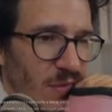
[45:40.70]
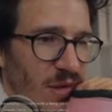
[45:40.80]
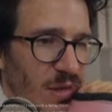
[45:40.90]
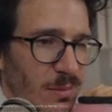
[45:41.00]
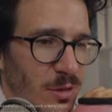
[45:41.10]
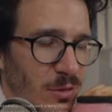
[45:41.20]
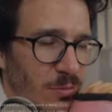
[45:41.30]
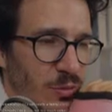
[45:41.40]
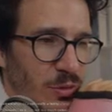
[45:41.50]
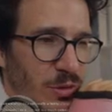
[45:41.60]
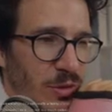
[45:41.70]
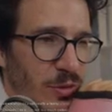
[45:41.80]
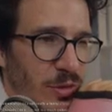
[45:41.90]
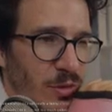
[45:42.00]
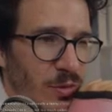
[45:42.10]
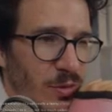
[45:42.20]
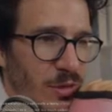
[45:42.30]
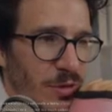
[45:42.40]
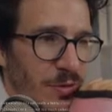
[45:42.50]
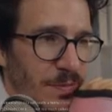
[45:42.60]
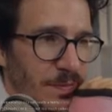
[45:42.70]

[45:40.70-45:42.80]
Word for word: Come on, computer, you can do this.